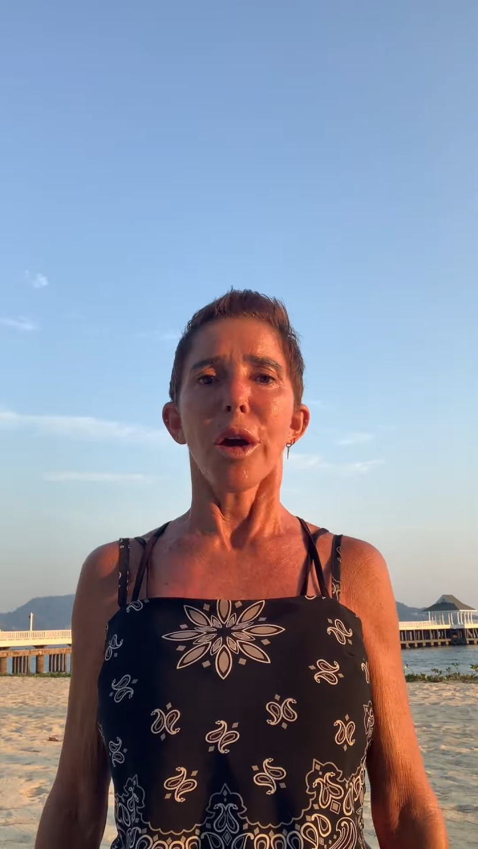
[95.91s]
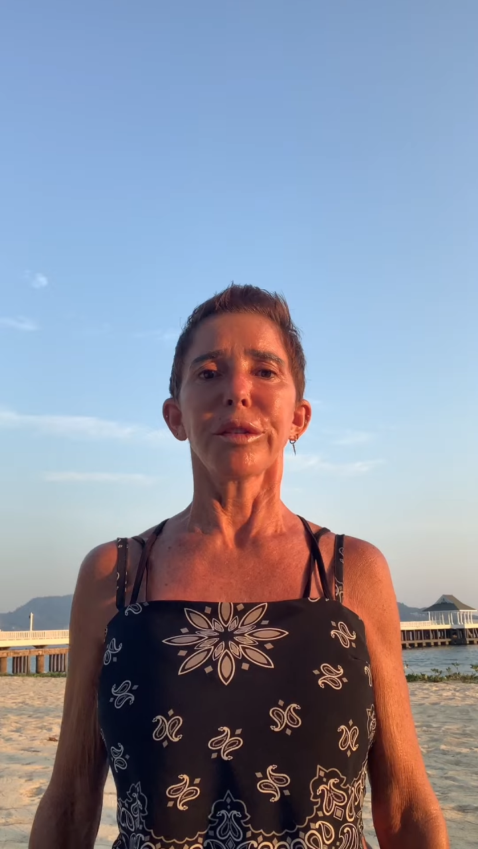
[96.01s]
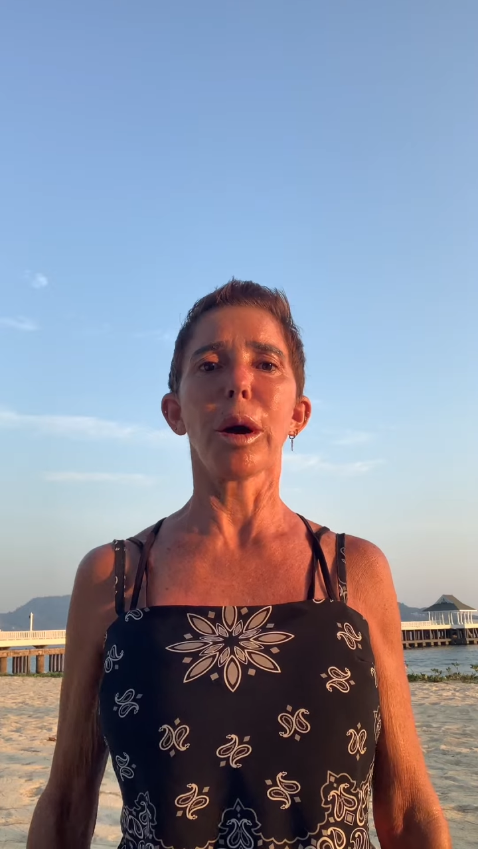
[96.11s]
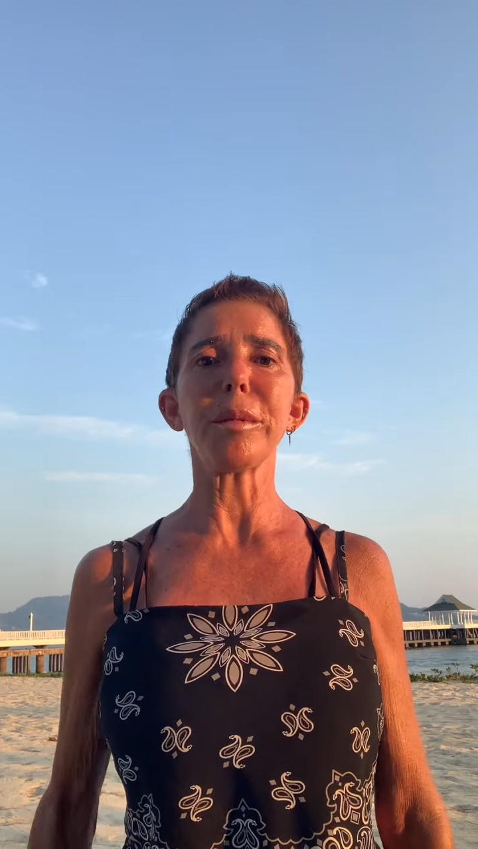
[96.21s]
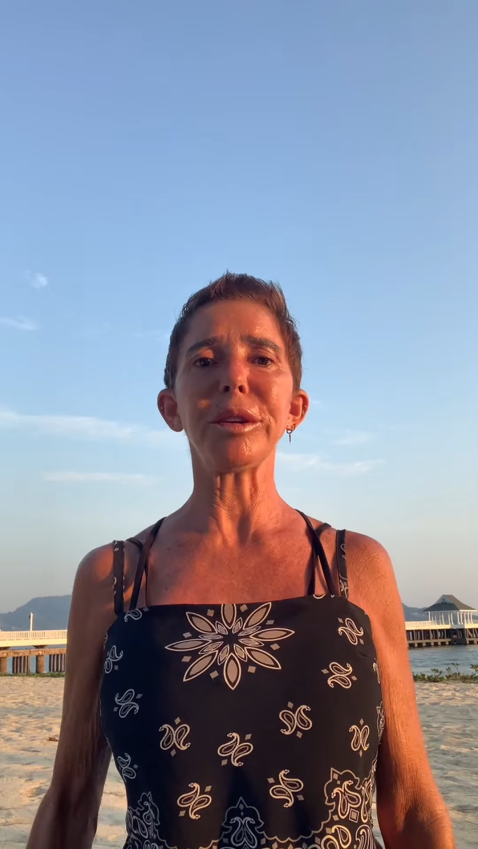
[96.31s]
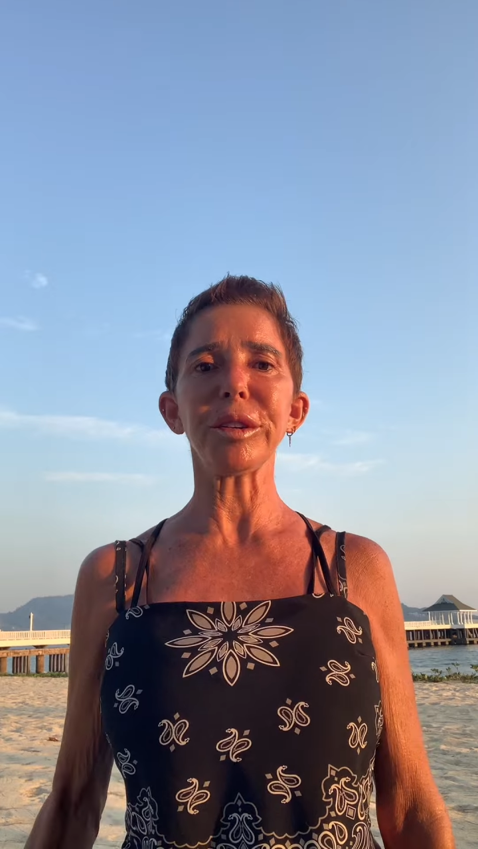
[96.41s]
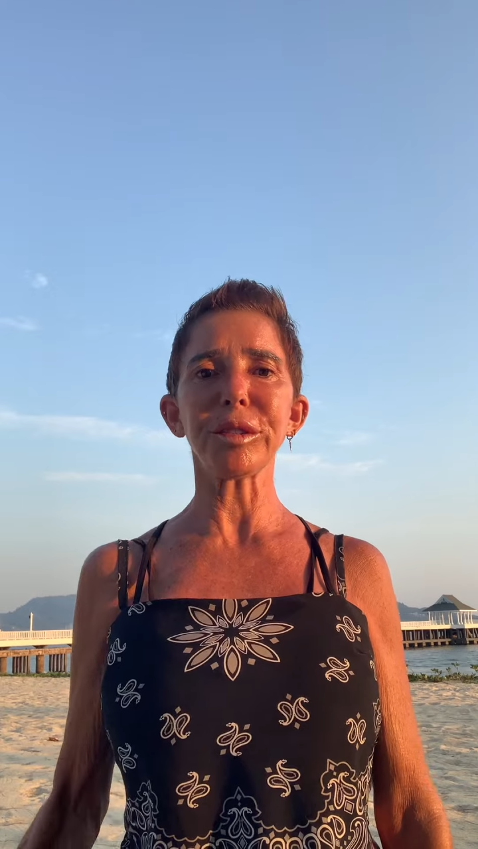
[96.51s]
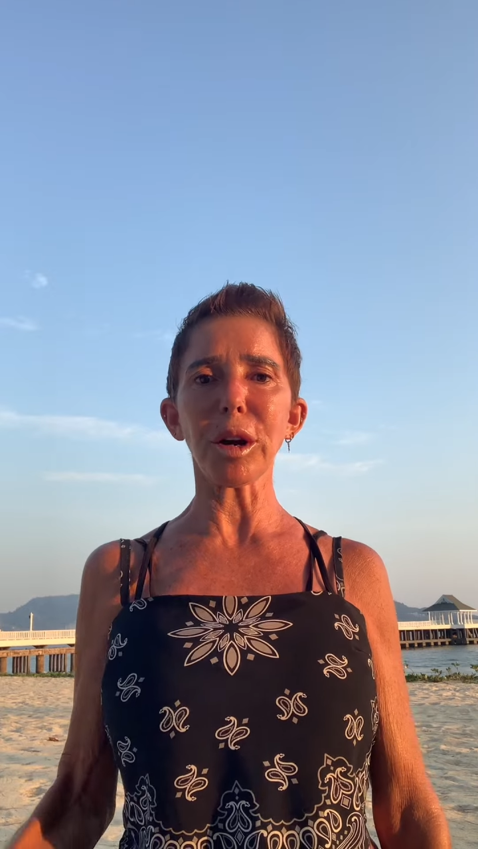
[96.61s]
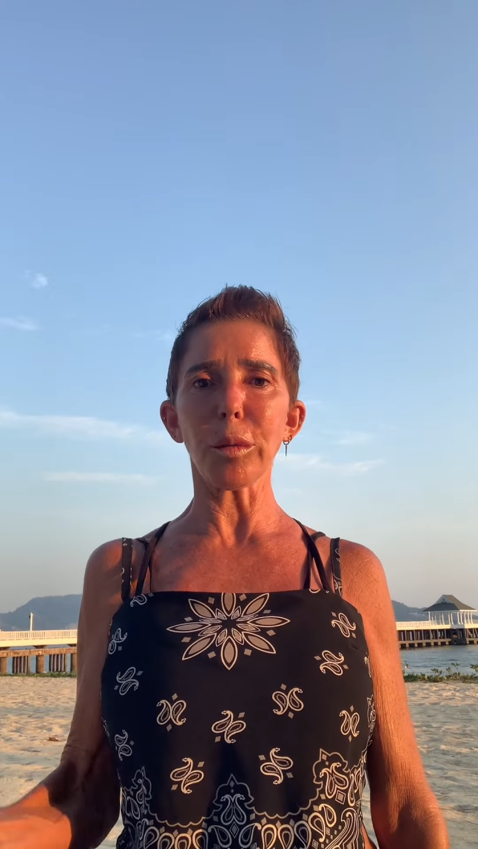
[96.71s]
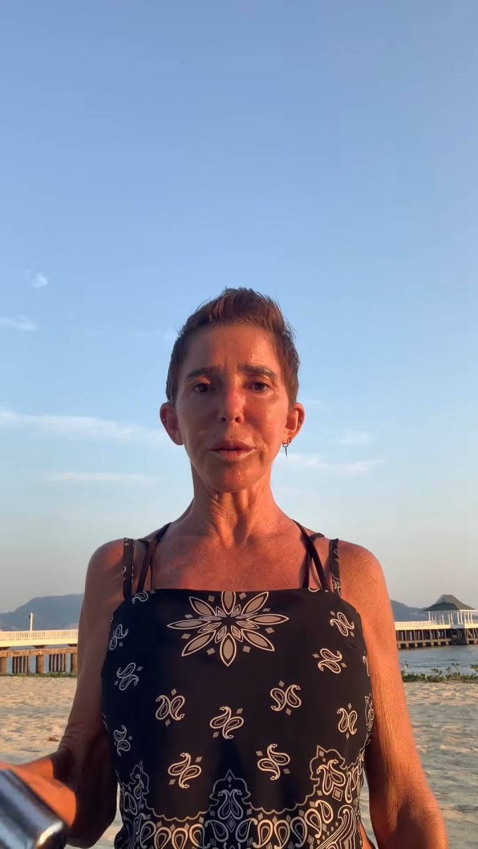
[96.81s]
So I'm going to just
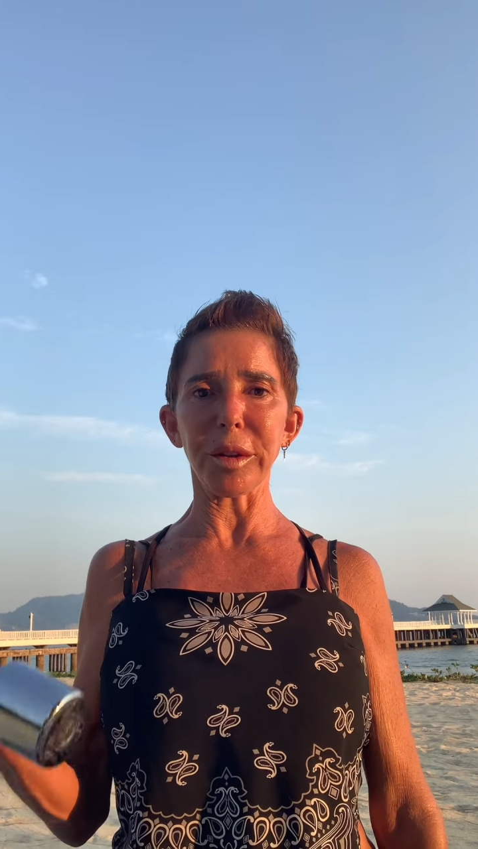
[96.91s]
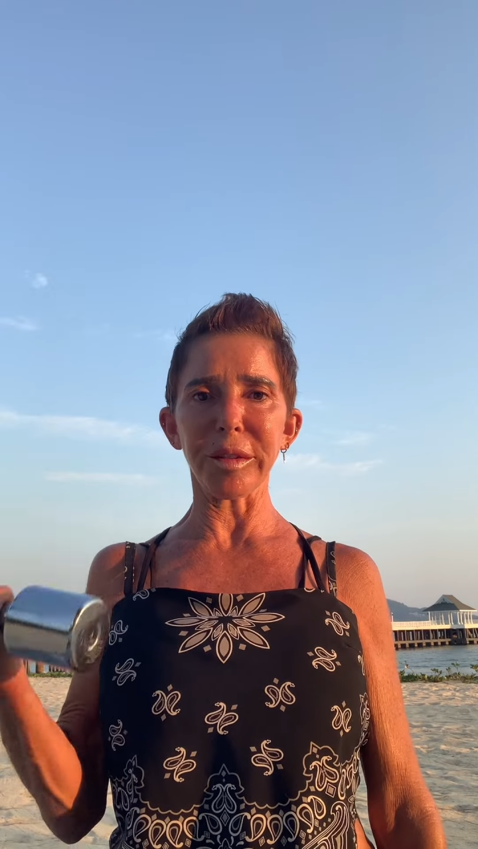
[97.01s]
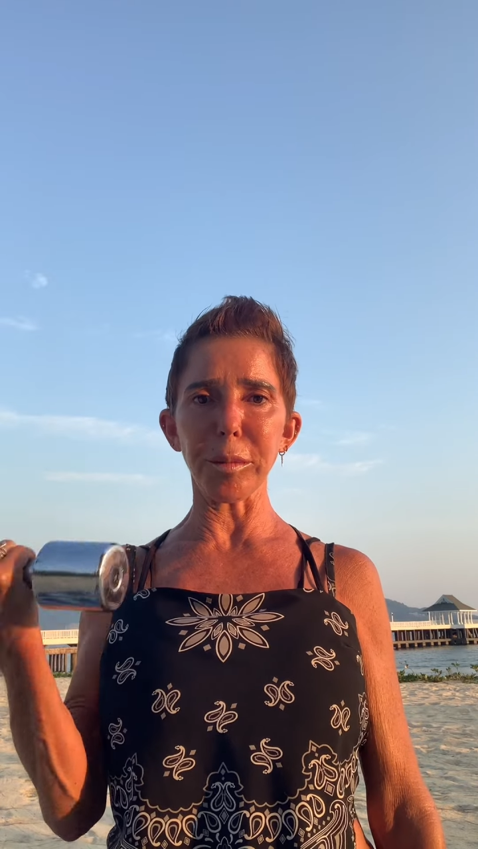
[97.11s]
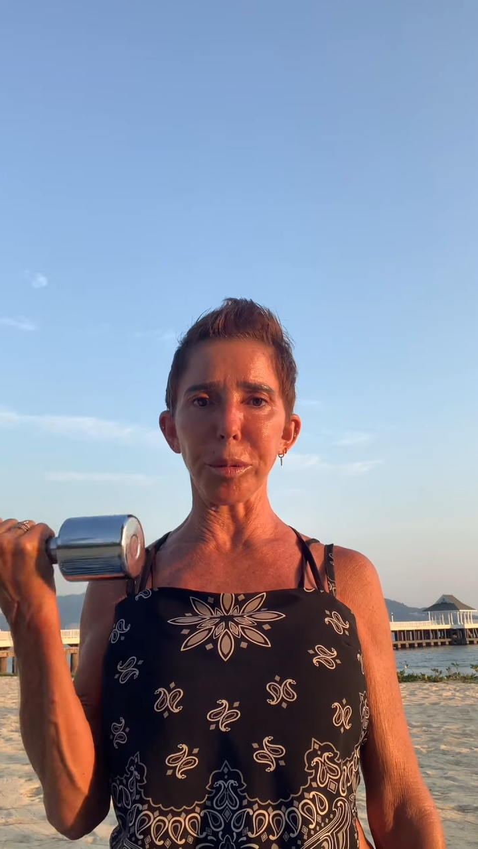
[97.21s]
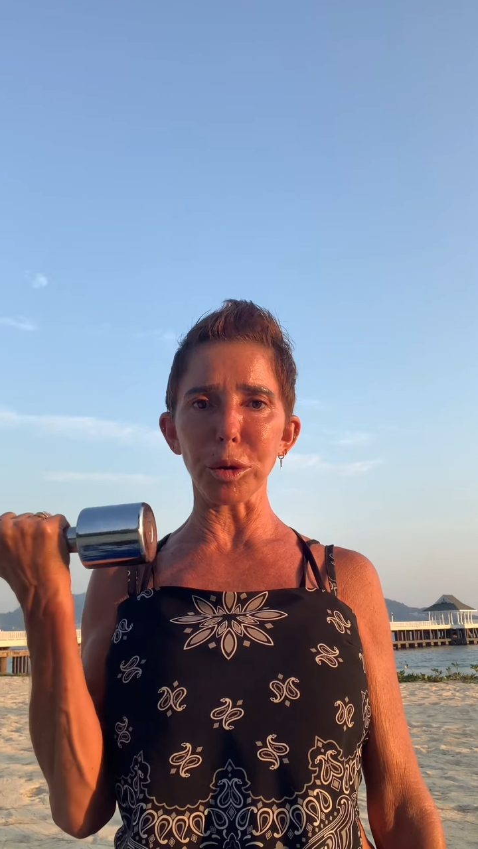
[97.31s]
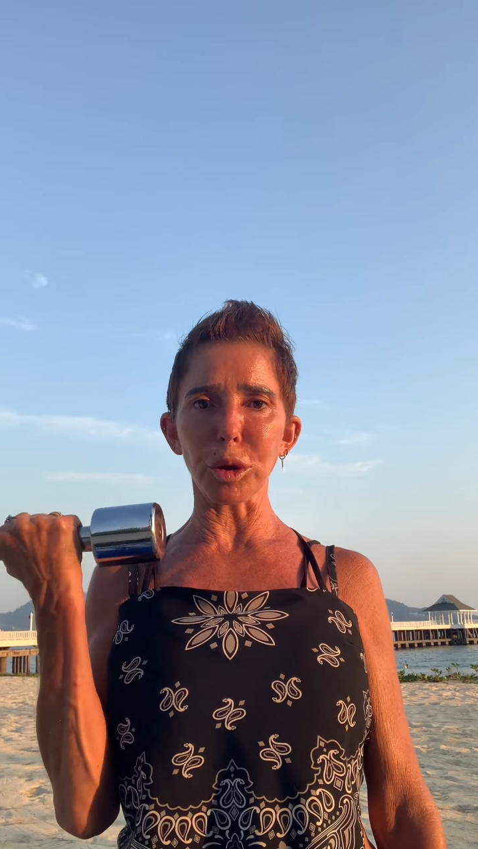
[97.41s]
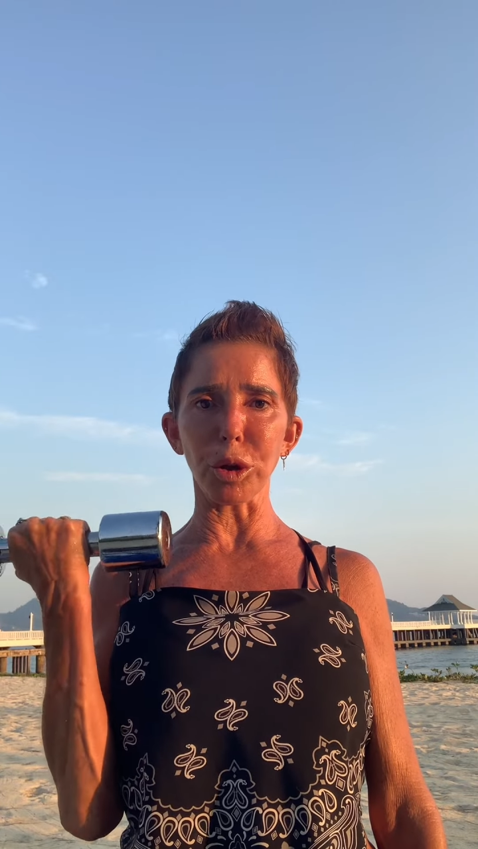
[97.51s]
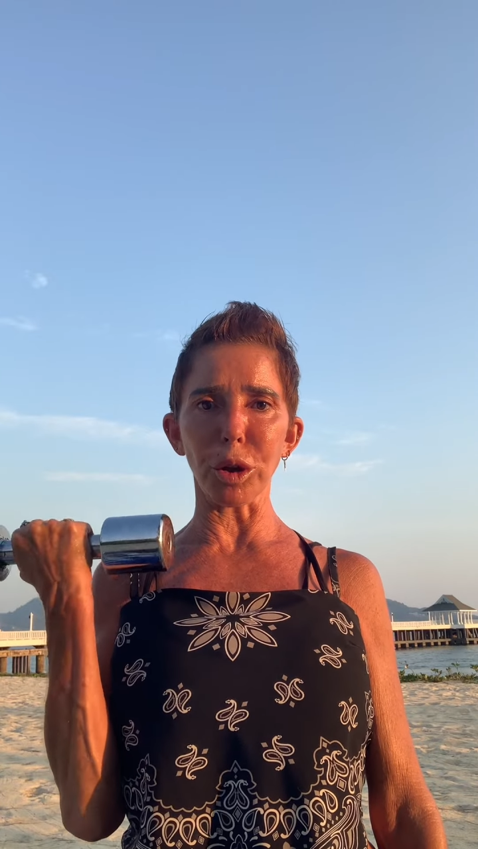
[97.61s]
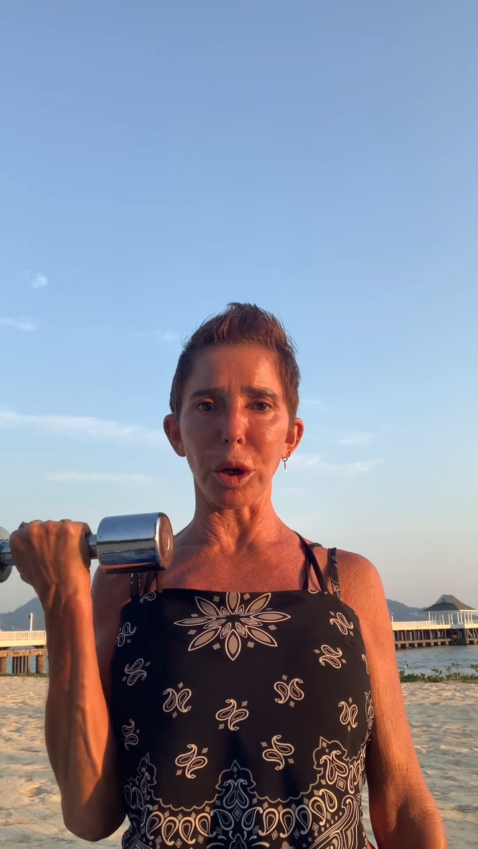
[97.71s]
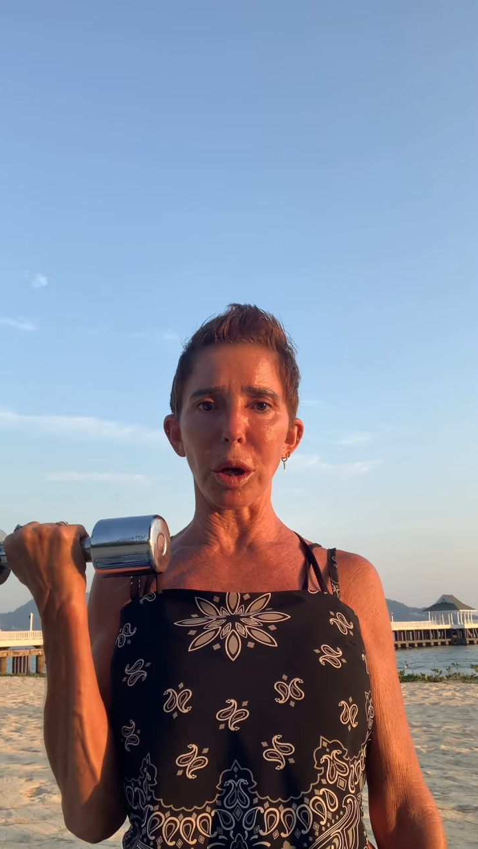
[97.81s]
start with a simple
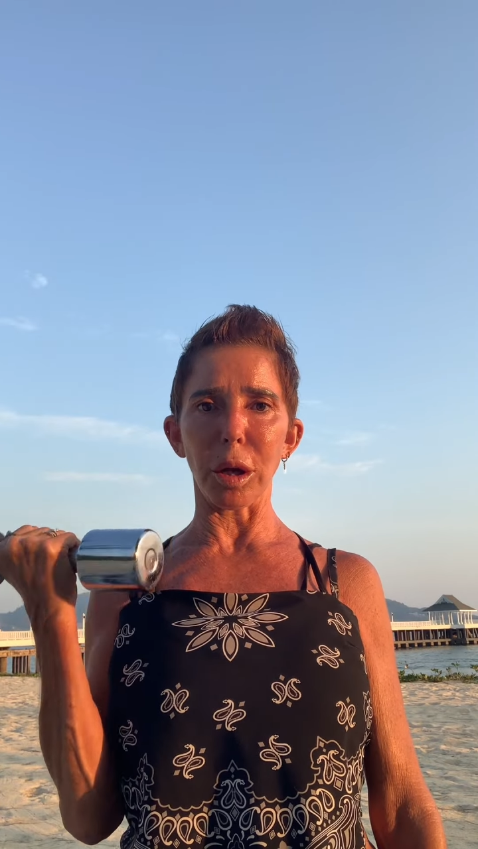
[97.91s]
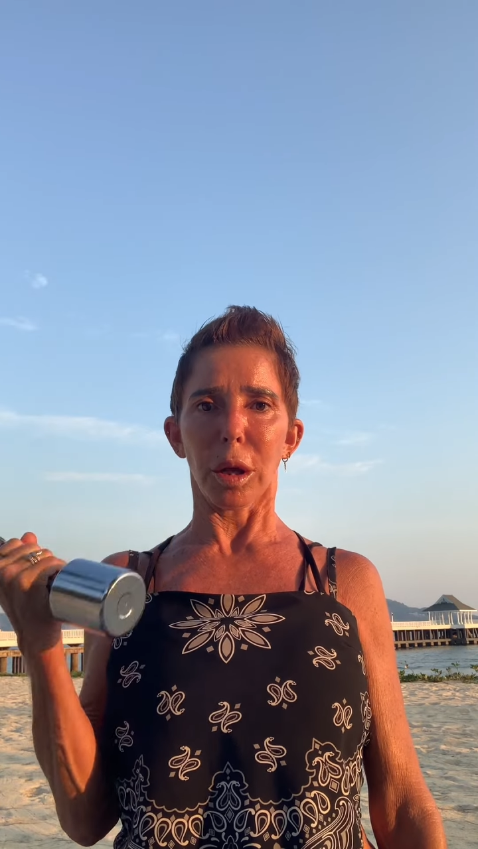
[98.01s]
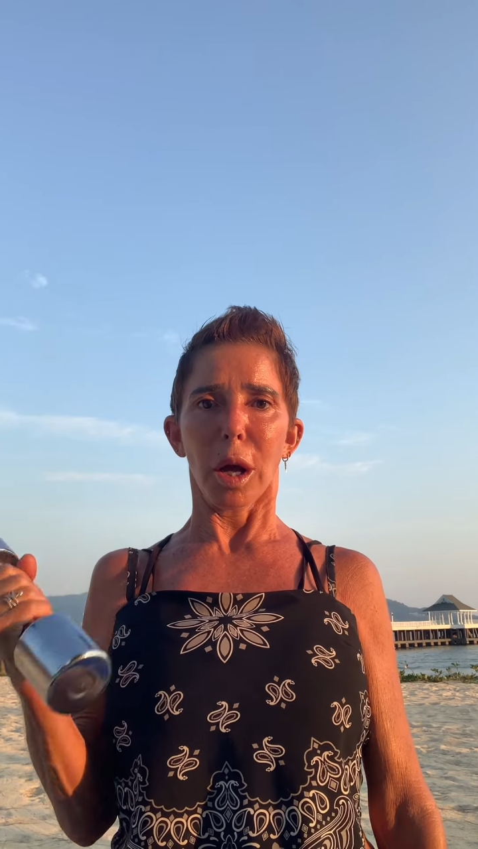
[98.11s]
curl.